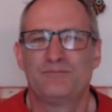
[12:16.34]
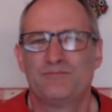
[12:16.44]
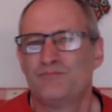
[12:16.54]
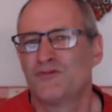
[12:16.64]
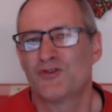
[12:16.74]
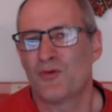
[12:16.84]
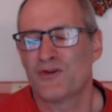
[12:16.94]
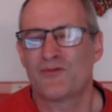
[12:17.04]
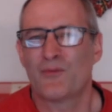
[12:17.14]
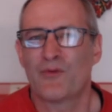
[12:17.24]

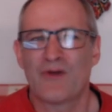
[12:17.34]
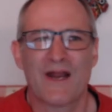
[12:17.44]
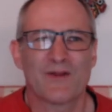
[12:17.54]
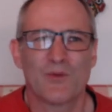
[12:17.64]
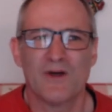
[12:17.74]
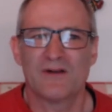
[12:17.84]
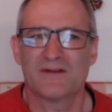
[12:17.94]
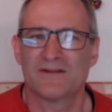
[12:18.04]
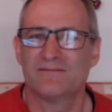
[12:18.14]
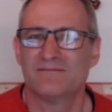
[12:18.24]
stories from around the world
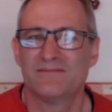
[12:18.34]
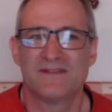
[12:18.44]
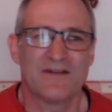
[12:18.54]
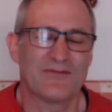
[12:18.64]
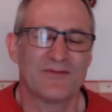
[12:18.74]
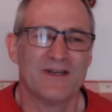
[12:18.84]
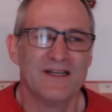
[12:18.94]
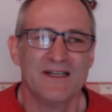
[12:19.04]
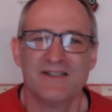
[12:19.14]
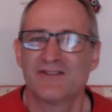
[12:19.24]
and different
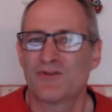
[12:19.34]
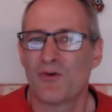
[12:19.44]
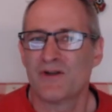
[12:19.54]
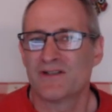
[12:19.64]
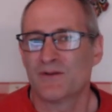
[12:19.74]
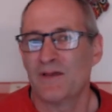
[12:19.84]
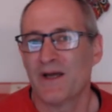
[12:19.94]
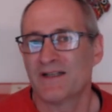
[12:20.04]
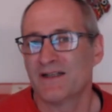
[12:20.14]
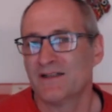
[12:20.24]
stories of the way
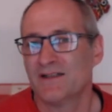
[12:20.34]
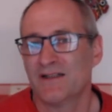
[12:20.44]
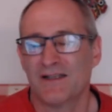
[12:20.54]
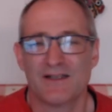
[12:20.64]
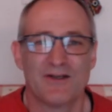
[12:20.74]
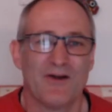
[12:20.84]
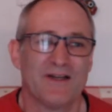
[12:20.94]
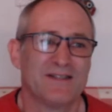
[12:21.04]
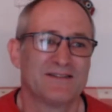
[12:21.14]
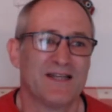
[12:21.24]
that God
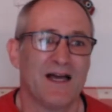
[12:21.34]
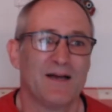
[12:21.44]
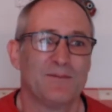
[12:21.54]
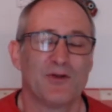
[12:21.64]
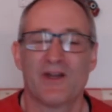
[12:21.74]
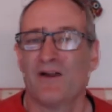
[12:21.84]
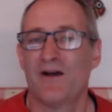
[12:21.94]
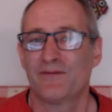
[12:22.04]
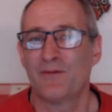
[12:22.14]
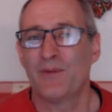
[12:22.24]
is looking
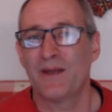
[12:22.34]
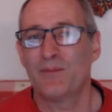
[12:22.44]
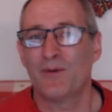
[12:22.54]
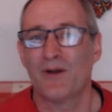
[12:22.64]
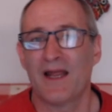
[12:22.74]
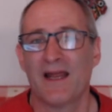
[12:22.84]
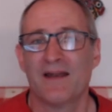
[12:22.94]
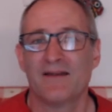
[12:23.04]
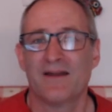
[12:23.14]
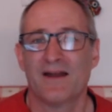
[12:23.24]
after people,
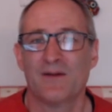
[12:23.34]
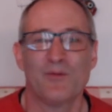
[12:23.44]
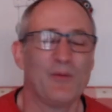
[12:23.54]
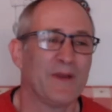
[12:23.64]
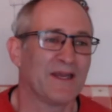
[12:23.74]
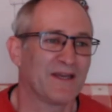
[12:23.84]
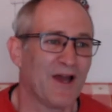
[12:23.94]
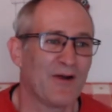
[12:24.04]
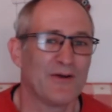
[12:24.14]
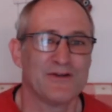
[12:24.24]
and we'll be
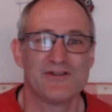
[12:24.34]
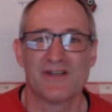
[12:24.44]
encouraged.